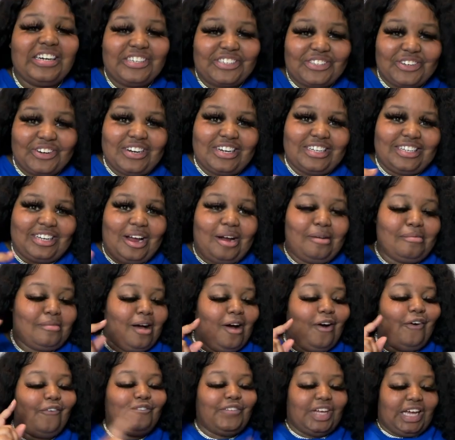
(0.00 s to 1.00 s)
short-term
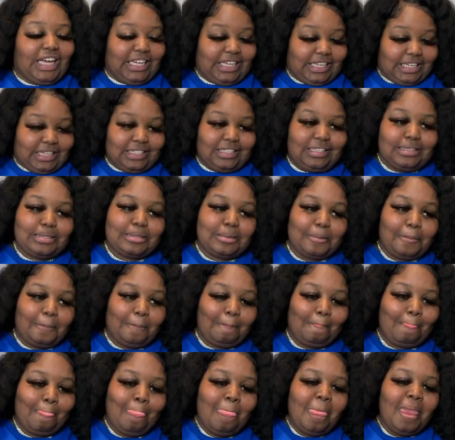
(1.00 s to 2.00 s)
goal, Vegas.
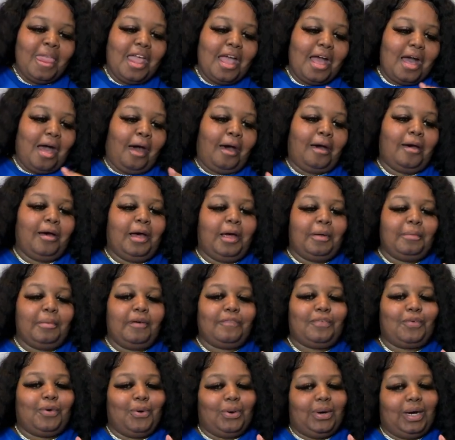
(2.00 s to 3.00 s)
Um,
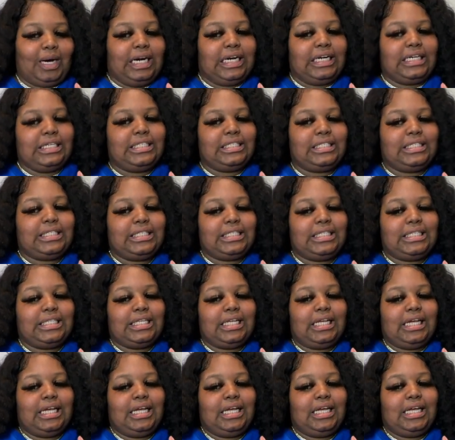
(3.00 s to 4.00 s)
of course,
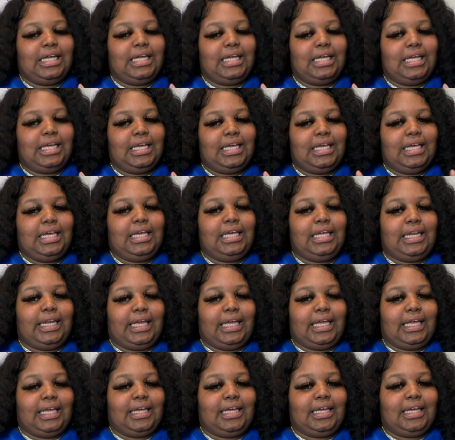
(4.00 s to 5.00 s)

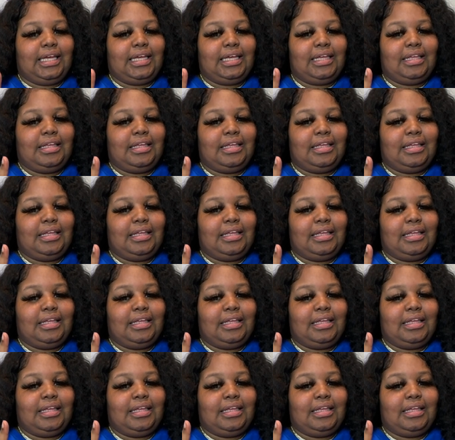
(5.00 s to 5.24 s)
eating